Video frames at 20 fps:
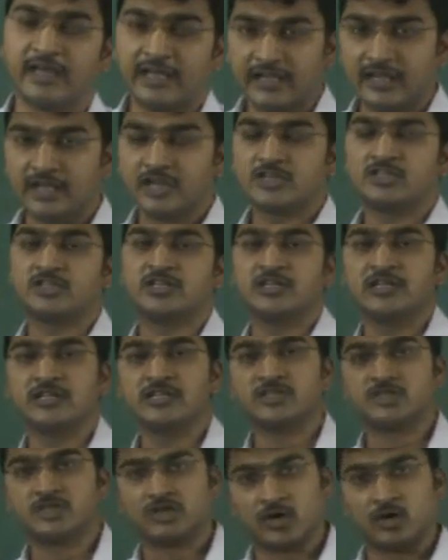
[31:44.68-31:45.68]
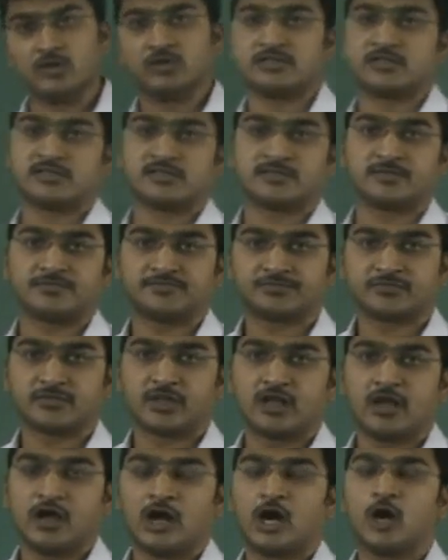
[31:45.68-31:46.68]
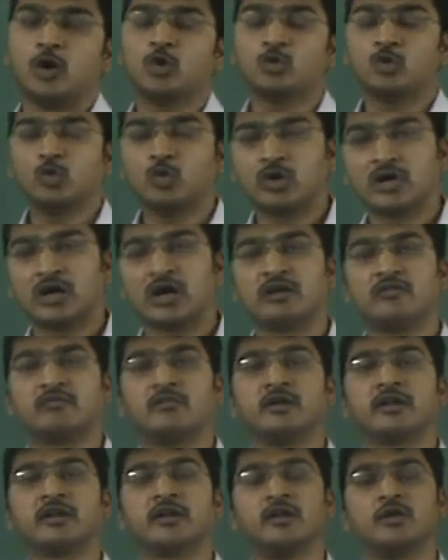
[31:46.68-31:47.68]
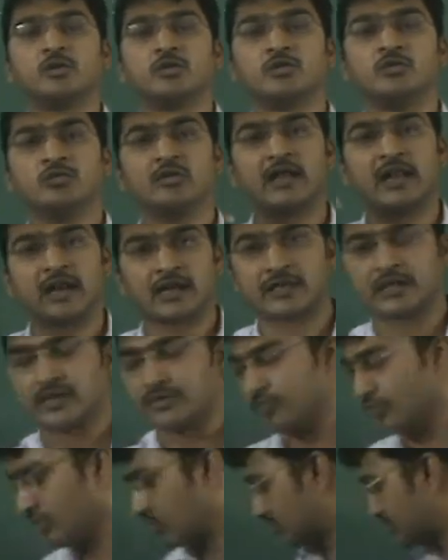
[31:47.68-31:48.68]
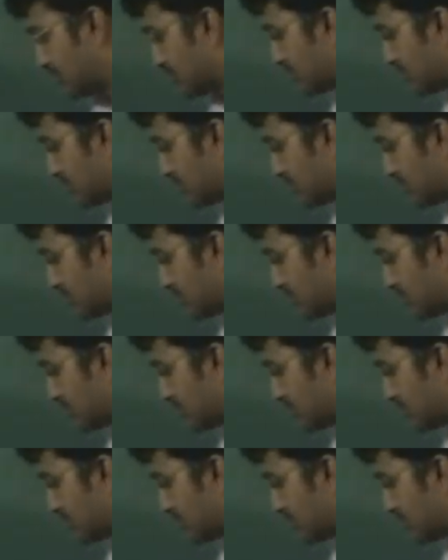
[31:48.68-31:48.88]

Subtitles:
energy in joules, how to convert into electron volts?